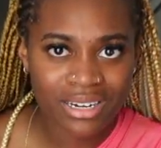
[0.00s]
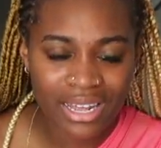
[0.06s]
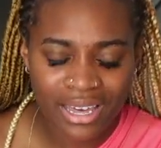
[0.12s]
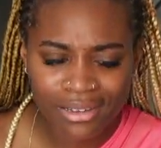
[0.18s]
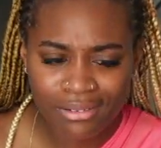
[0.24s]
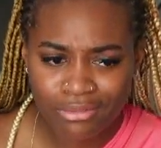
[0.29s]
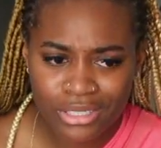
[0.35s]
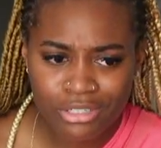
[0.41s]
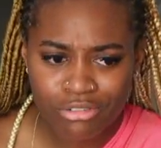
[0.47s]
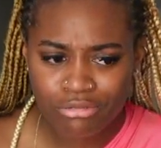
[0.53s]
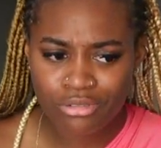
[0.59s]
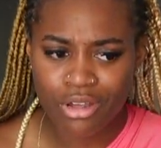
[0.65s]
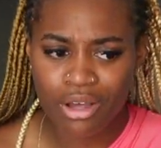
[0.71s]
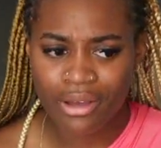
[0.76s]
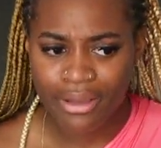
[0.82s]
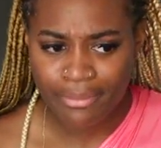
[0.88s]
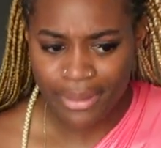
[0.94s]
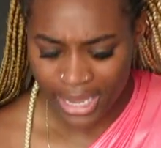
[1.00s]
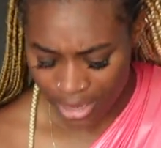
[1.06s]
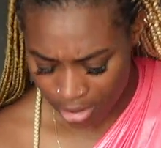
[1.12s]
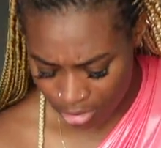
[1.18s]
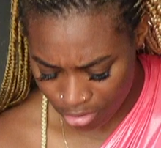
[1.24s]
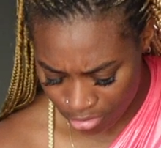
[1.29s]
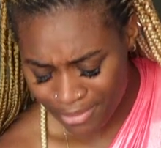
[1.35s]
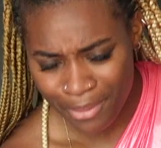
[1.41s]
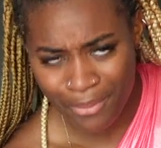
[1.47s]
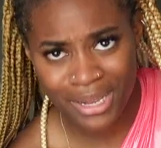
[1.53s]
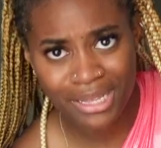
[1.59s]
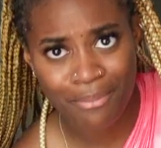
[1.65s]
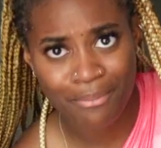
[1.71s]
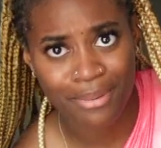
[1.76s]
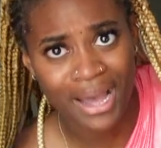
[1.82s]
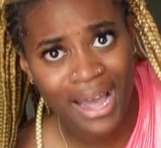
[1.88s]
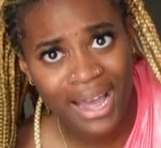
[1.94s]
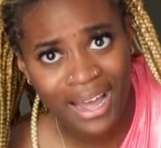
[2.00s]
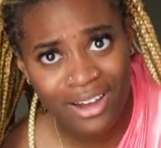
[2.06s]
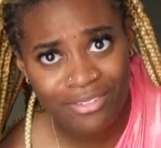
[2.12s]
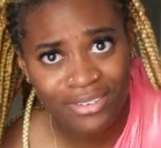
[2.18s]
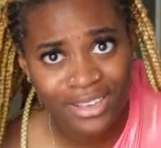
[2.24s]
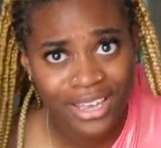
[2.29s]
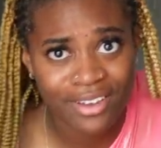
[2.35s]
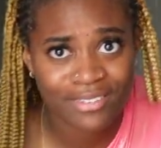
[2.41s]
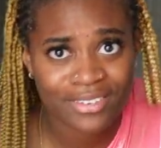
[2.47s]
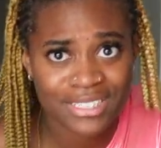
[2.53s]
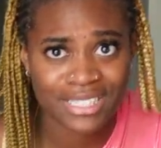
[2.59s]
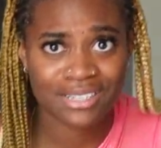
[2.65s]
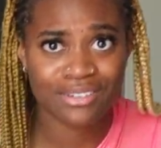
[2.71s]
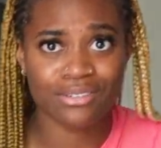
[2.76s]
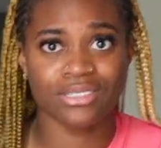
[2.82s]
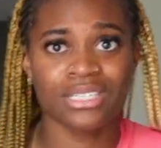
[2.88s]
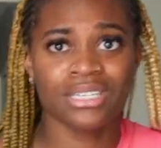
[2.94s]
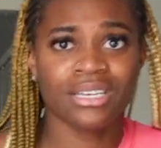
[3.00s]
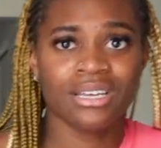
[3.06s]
Like, what are you talking about? I'm not about to buy every single.